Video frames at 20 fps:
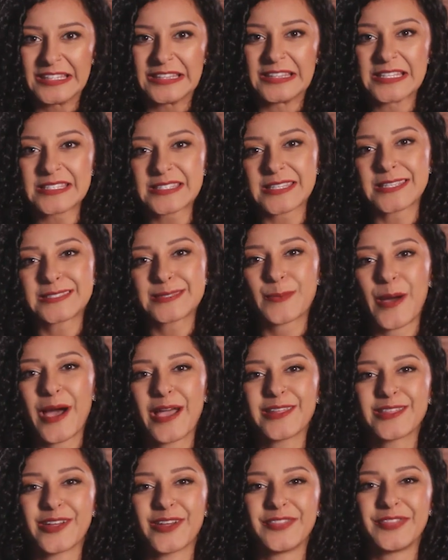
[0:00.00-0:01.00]
This lets
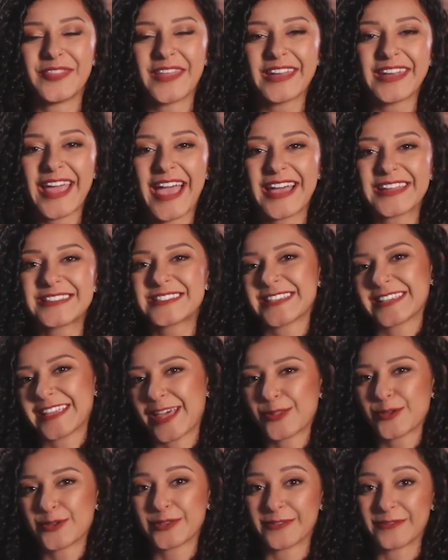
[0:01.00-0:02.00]
Python then add
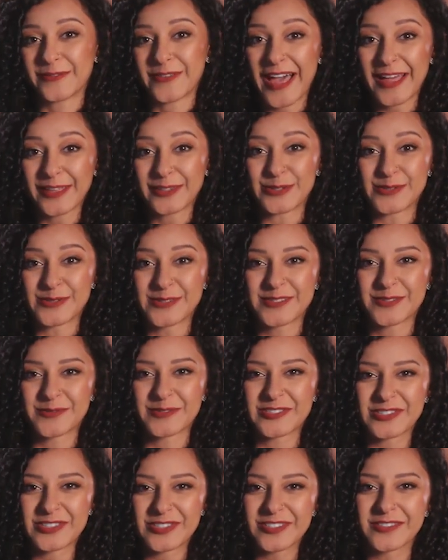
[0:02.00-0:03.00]
together the values to
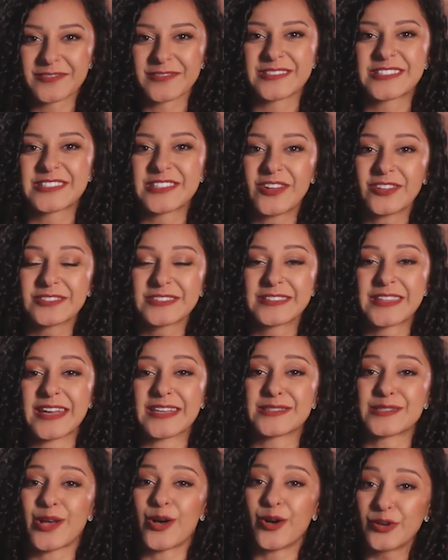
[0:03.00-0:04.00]
return a result that
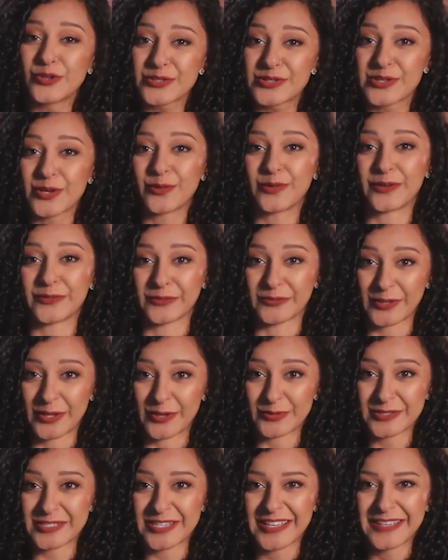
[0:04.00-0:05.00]
is also a
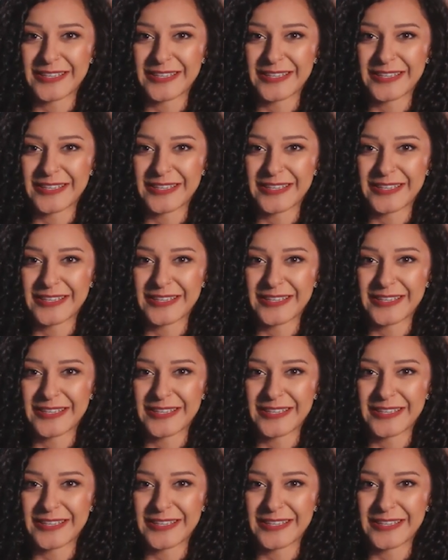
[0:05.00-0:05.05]
float.